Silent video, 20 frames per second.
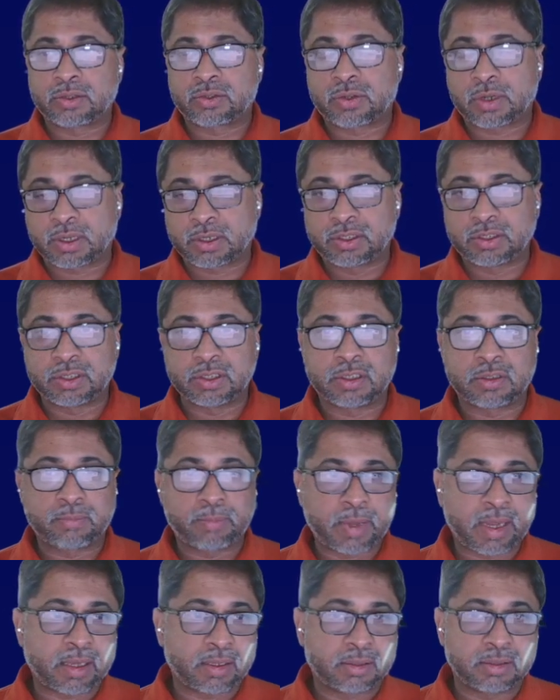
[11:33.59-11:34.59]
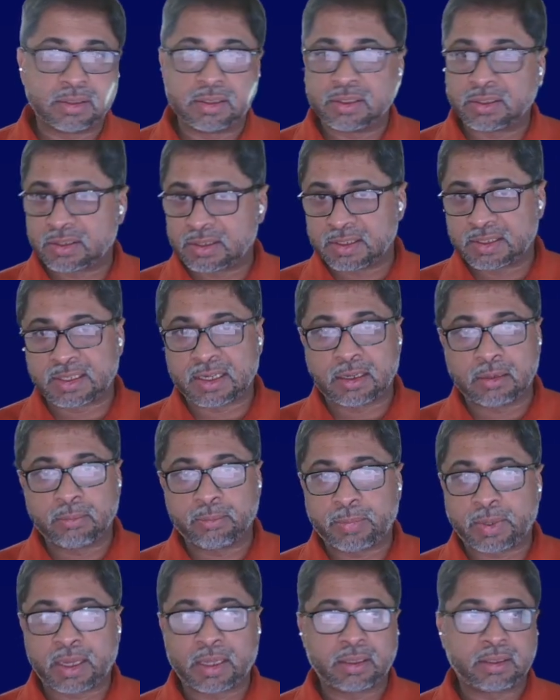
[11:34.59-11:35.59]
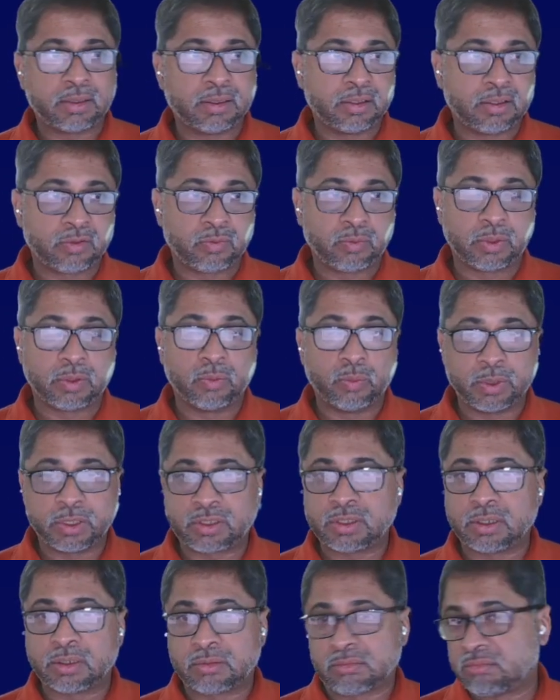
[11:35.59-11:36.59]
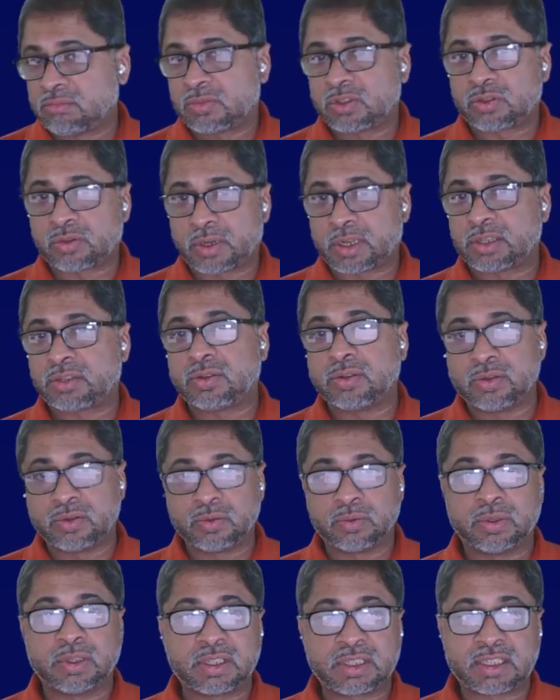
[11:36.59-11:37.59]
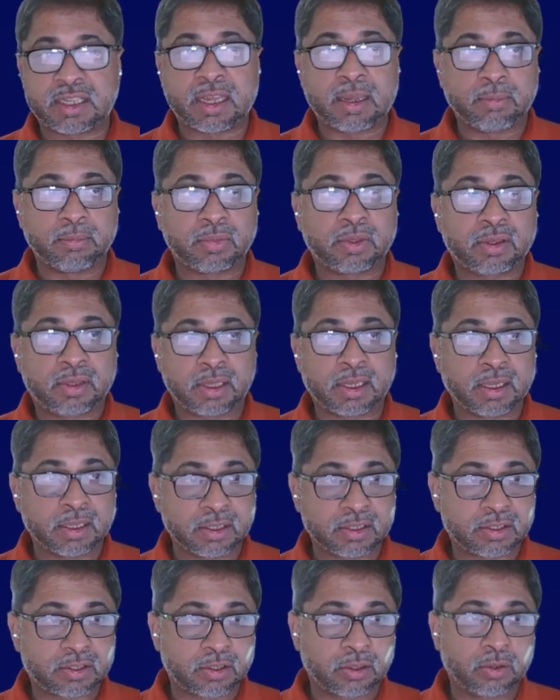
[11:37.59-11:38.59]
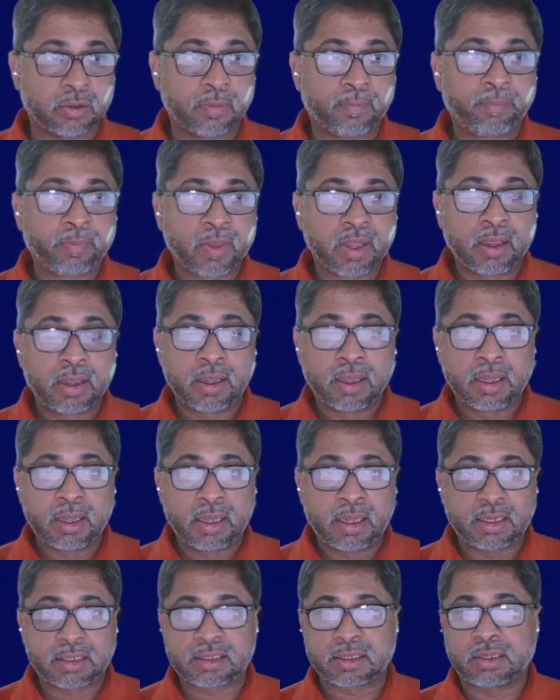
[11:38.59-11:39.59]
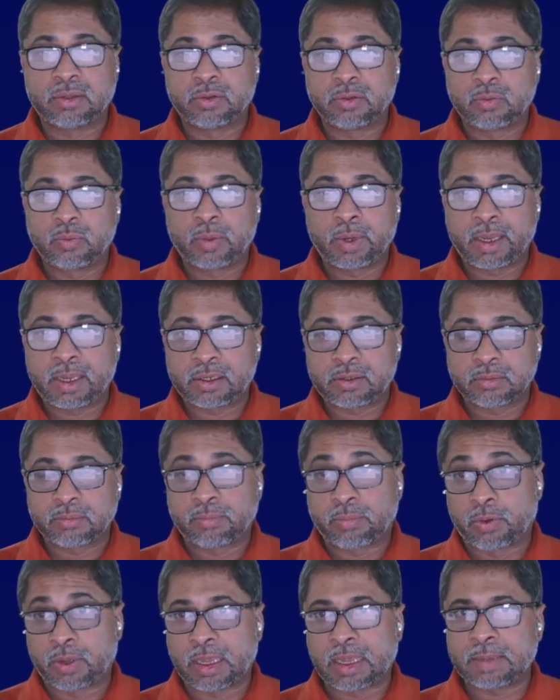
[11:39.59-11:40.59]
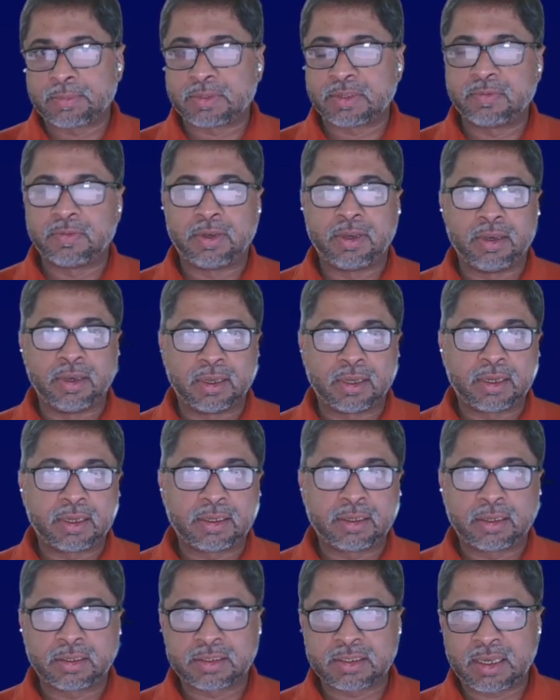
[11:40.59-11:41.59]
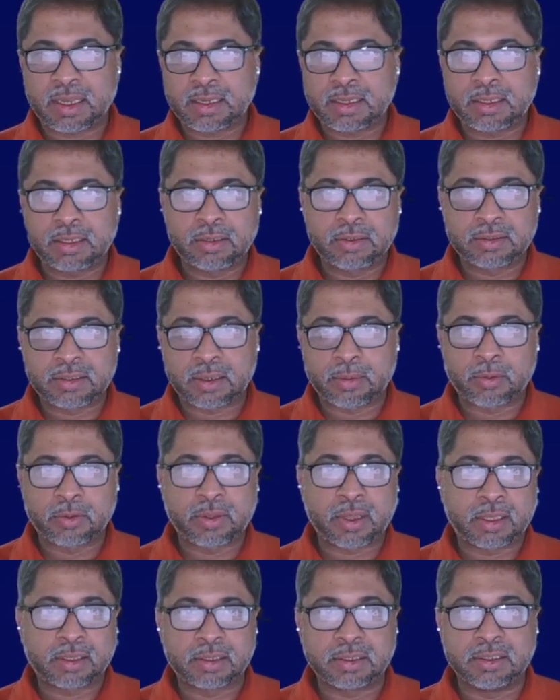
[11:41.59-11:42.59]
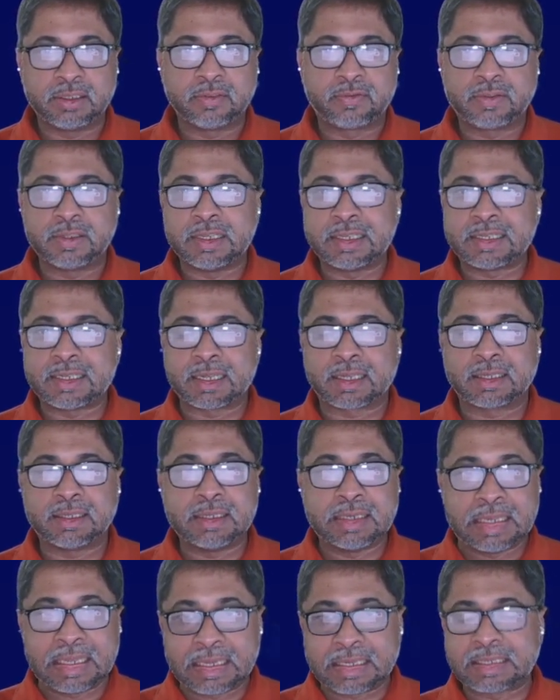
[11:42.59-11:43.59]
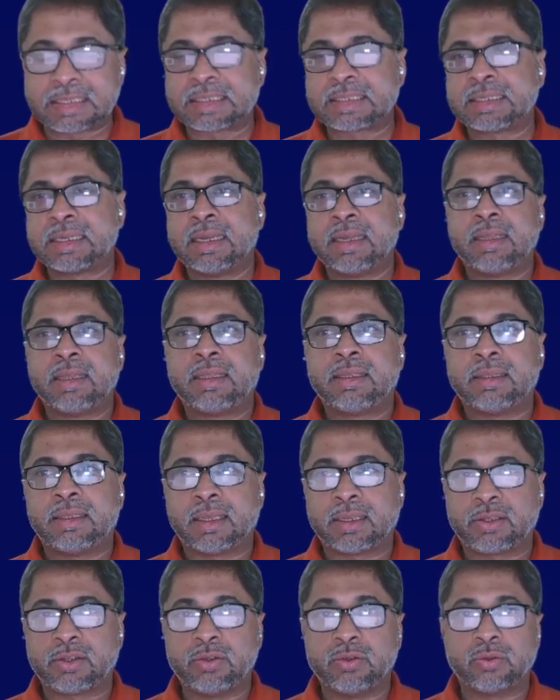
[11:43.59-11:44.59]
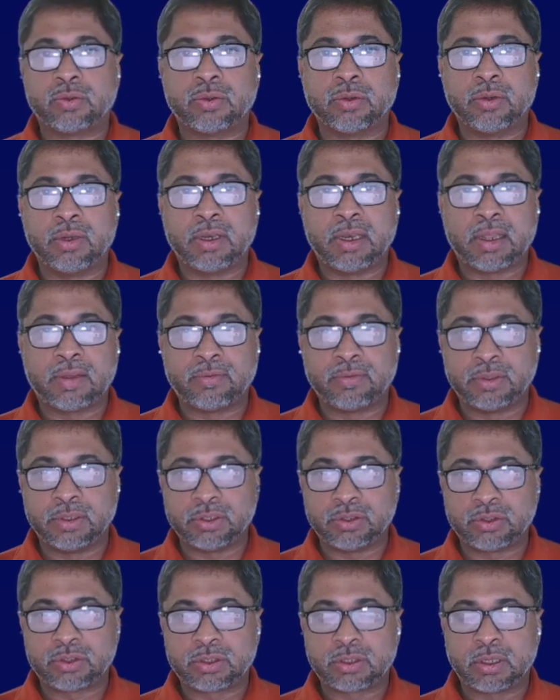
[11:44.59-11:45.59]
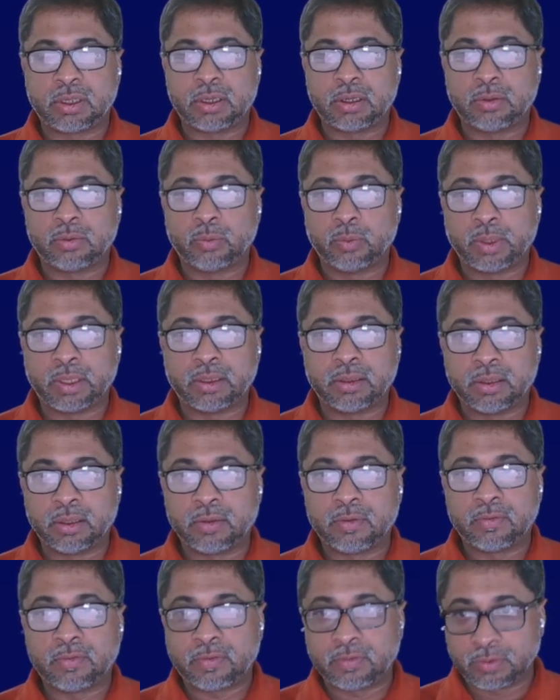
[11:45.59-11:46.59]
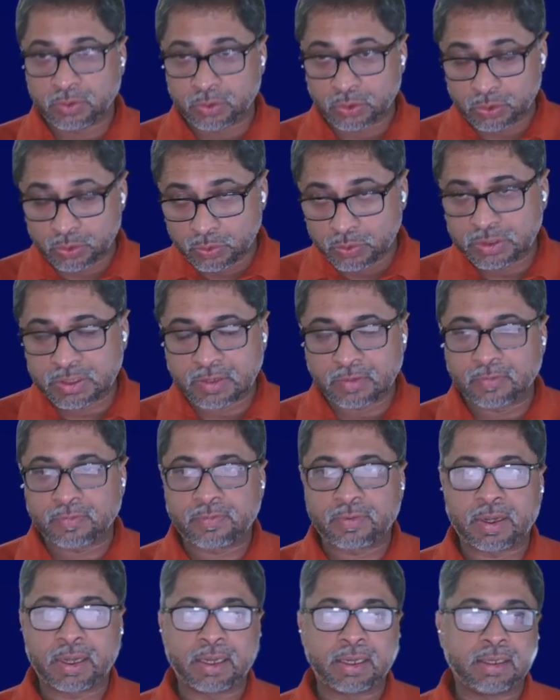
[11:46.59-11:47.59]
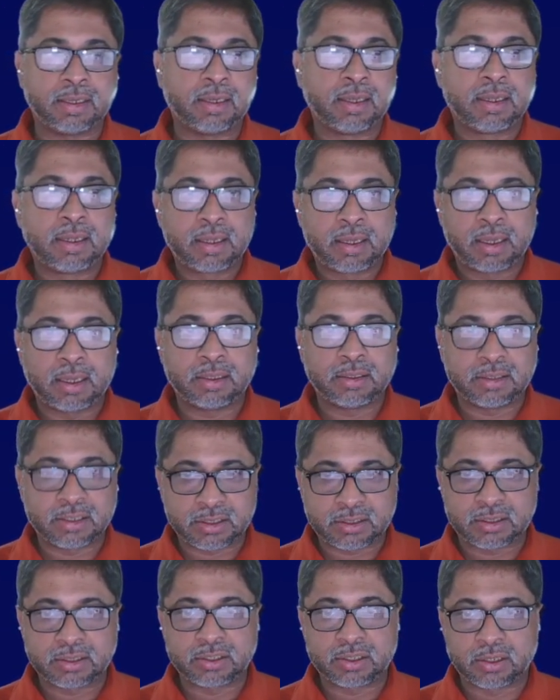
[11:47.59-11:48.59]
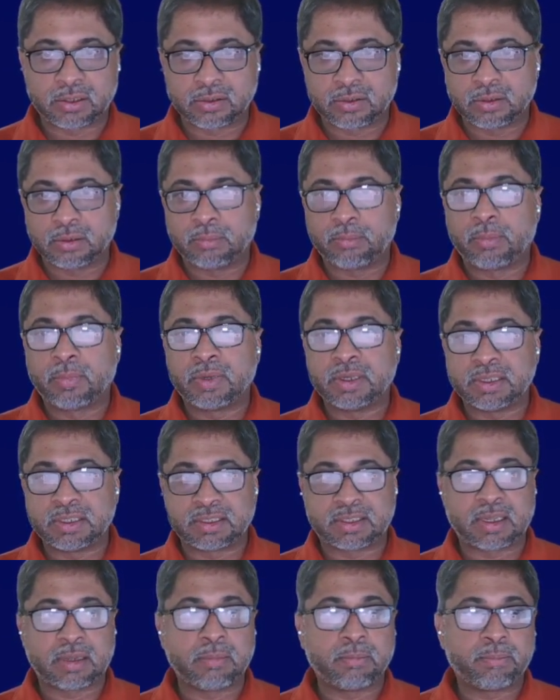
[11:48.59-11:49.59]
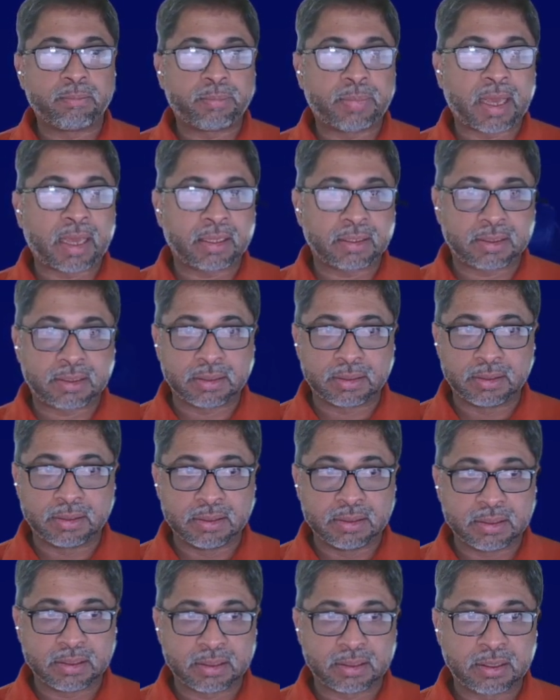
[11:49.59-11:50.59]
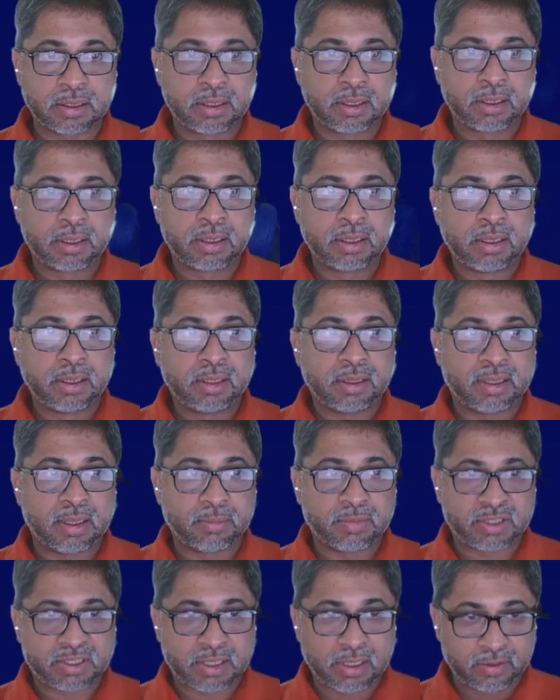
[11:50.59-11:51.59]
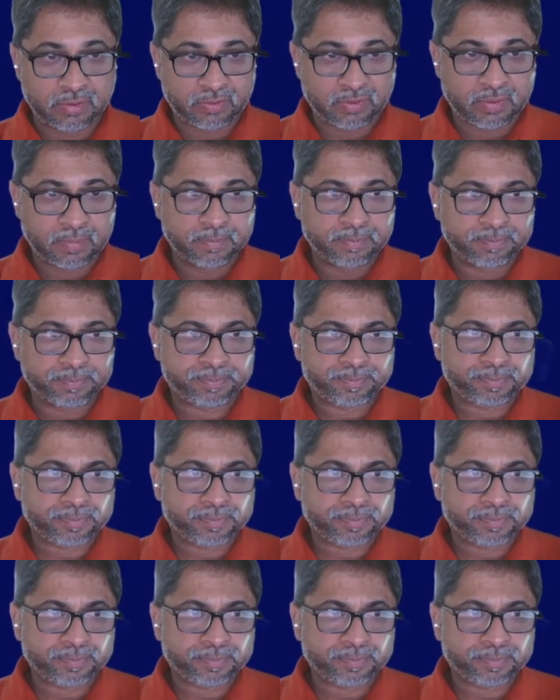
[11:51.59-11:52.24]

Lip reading: structures, patterns, design patterns with which it tries to do the same thing. So it's a good way to perhaps even learn slightly some of the other different techniques that you could leverage with using Fyne and just the general design patterns themselves.